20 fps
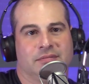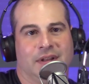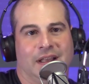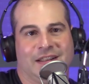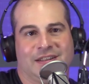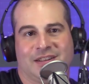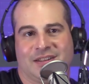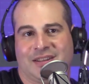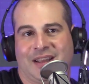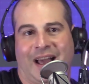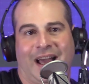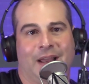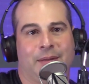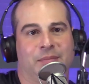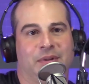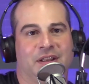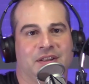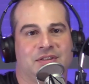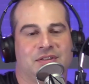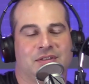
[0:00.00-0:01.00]
It's a
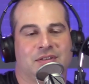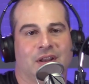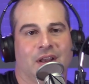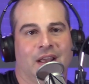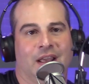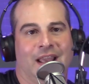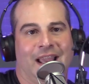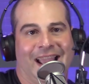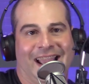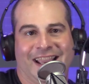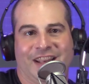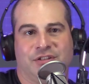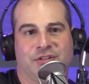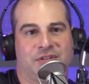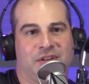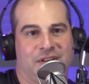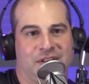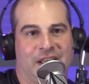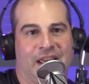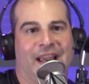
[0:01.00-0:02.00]
timeless,
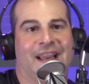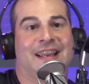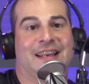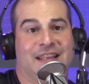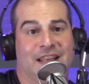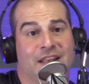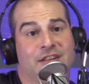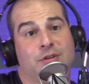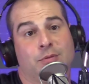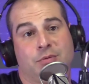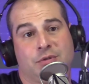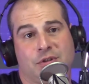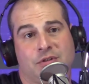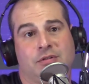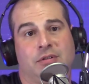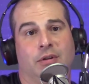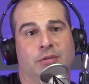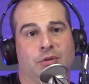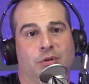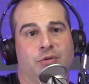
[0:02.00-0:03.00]
ageless attack. And yes, it was a
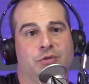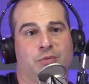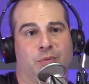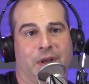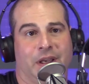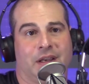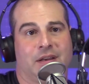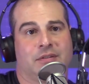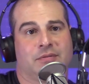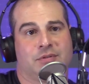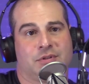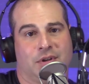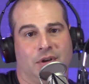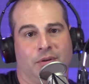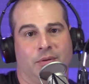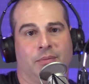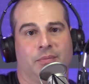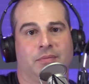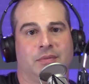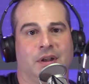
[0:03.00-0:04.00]
slow news week.
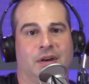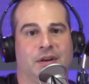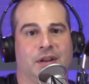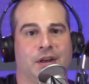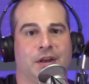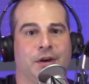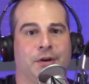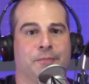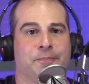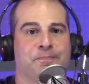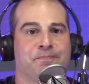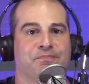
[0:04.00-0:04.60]
So there you go.